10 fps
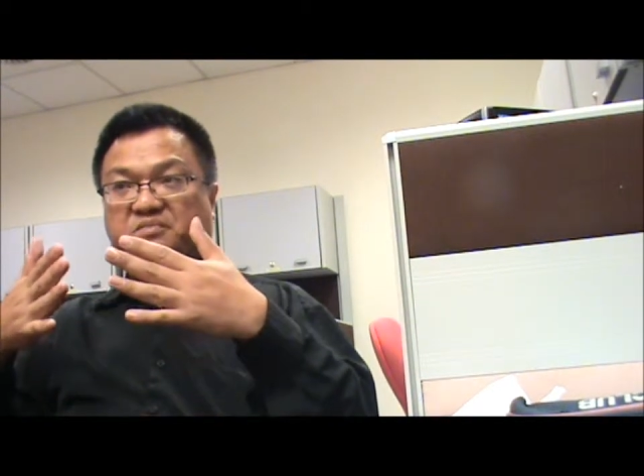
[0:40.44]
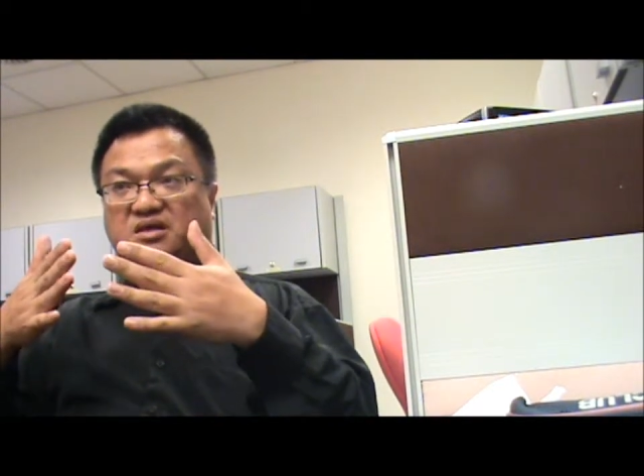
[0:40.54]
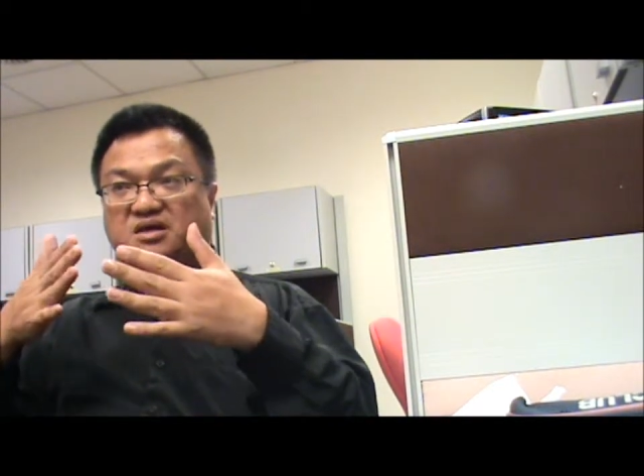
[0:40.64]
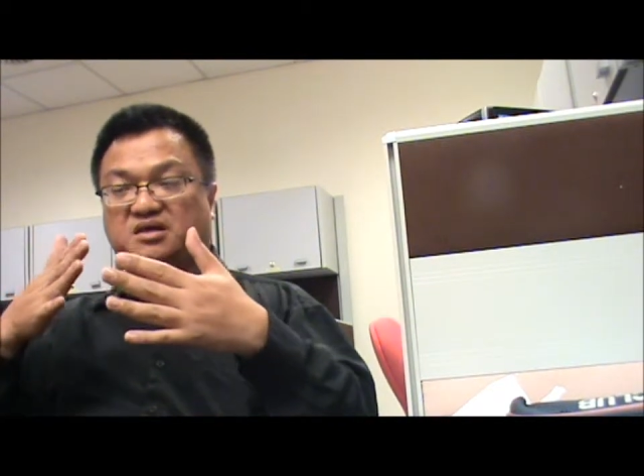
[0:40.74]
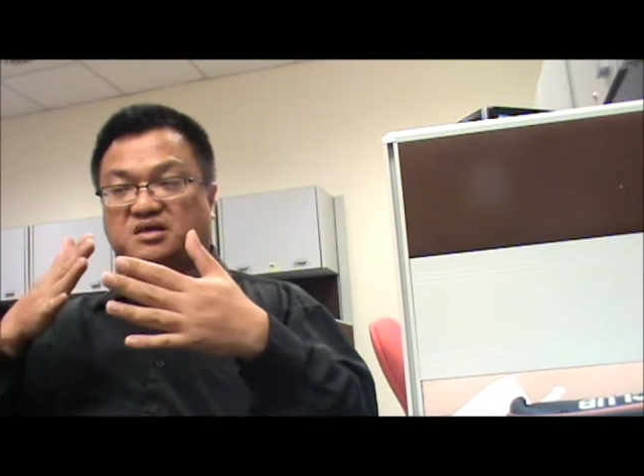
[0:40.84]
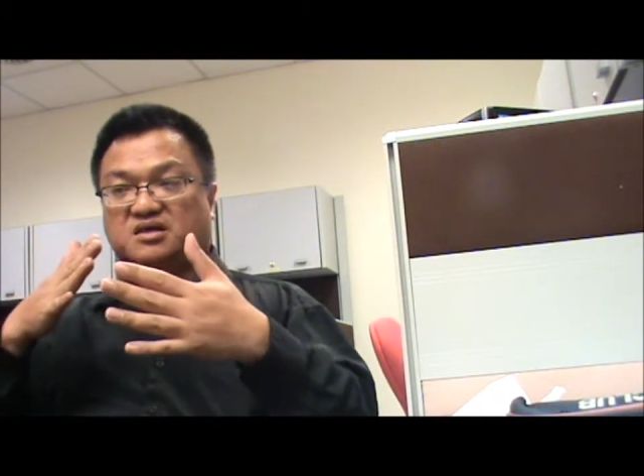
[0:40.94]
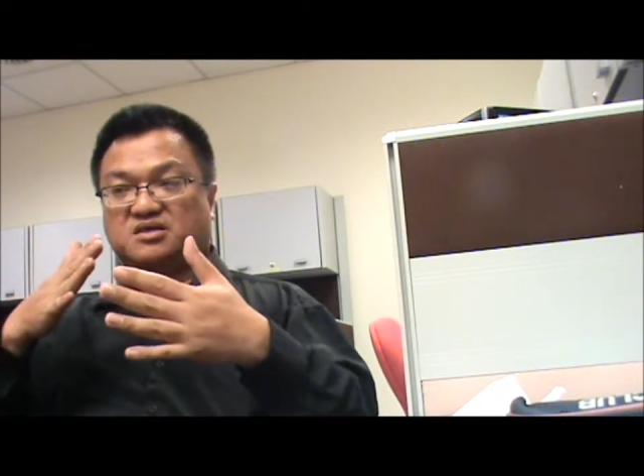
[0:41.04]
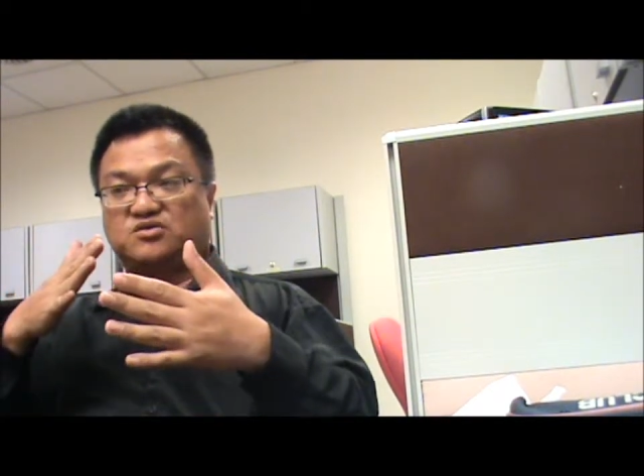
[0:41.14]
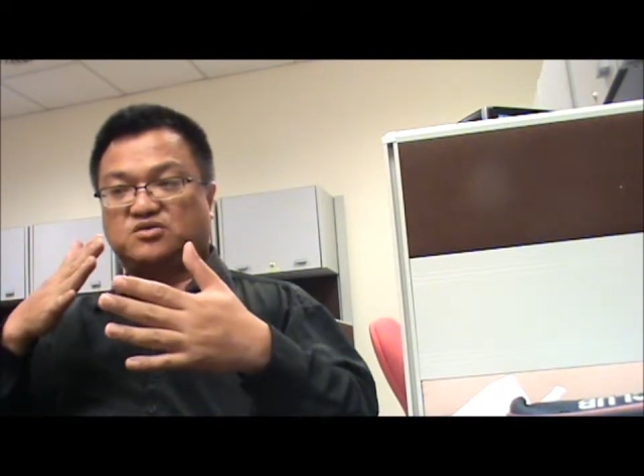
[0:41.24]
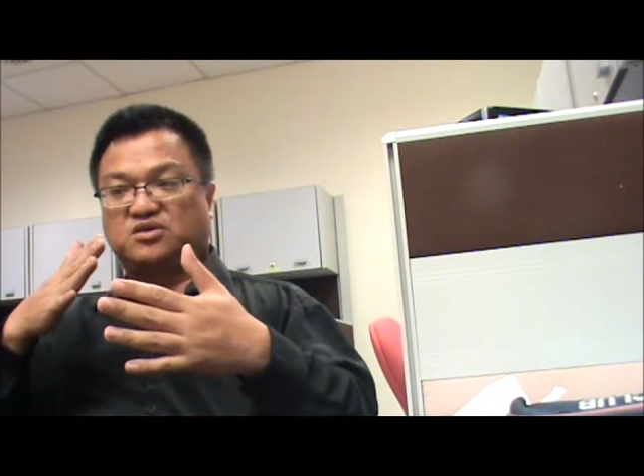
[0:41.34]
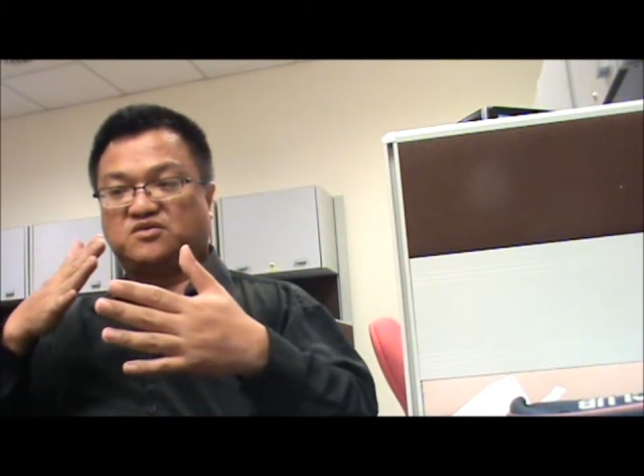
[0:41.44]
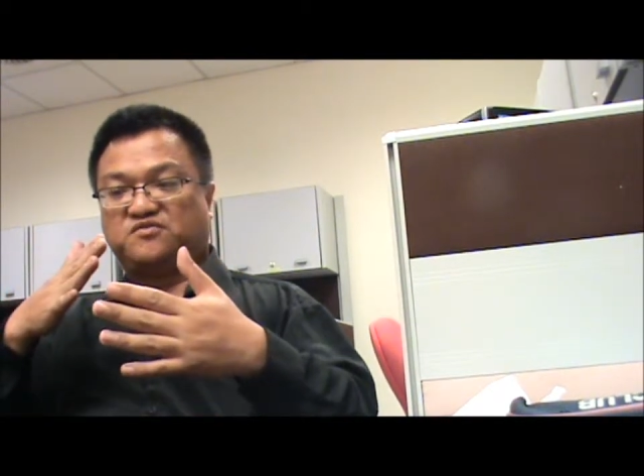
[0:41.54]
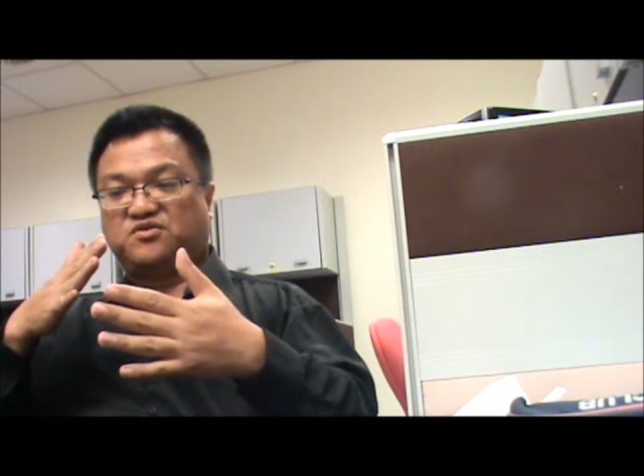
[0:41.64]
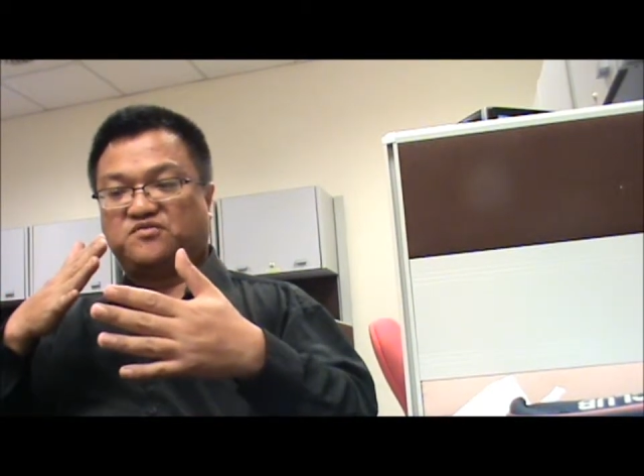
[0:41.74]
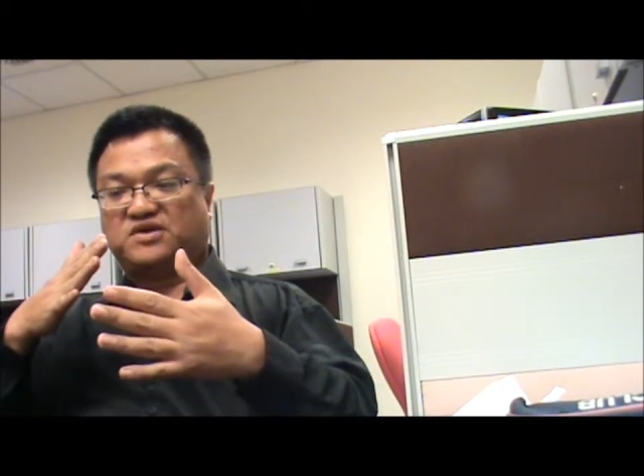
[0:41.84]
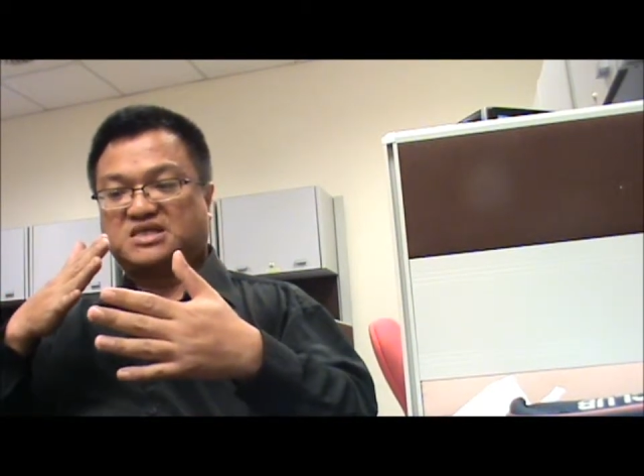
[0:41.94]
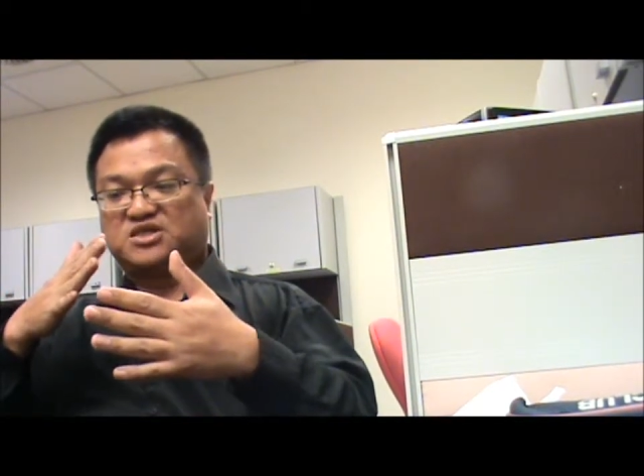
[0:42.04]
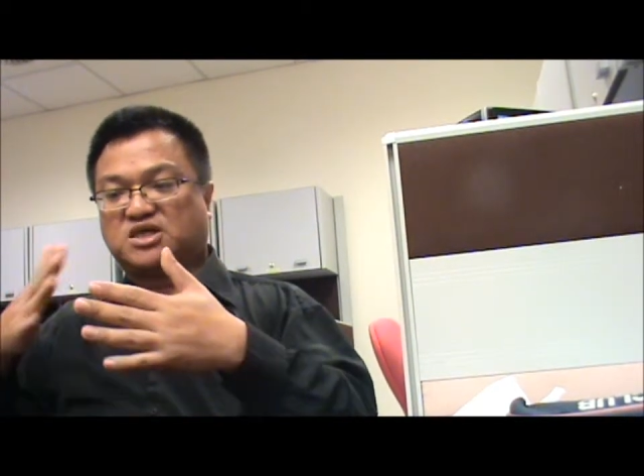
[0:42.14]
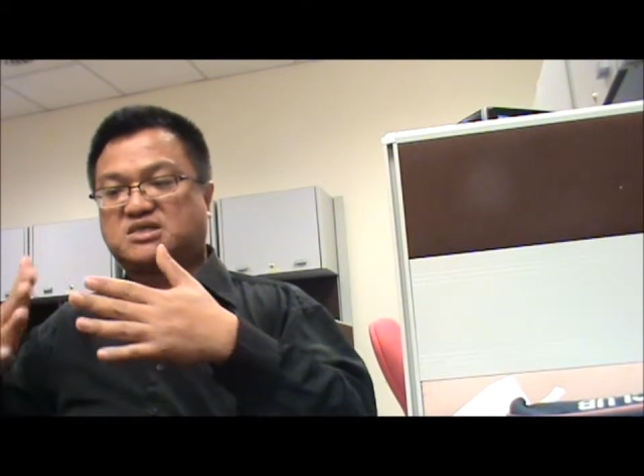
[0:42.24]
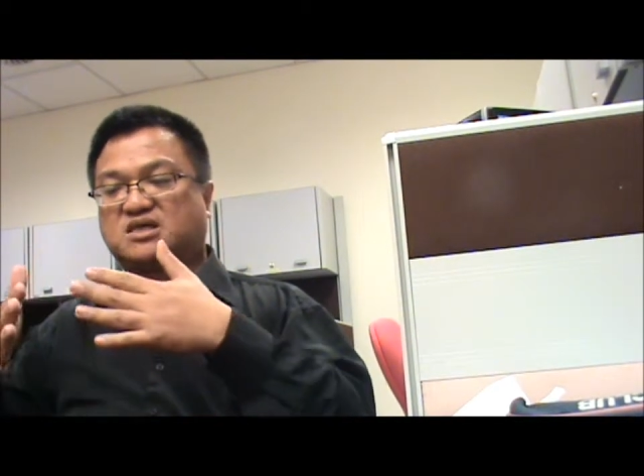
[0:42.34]
if you are
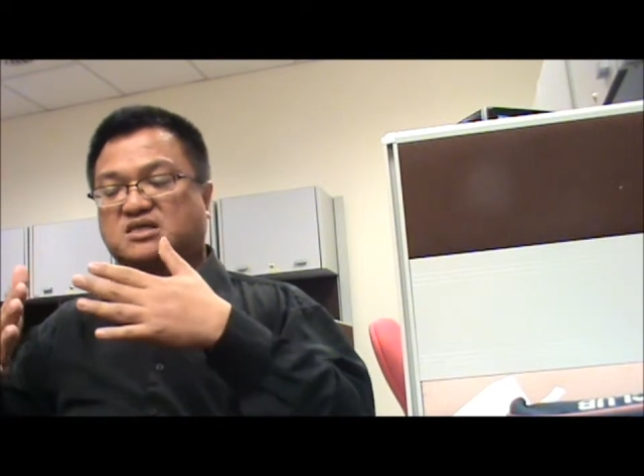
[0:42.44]
suggesting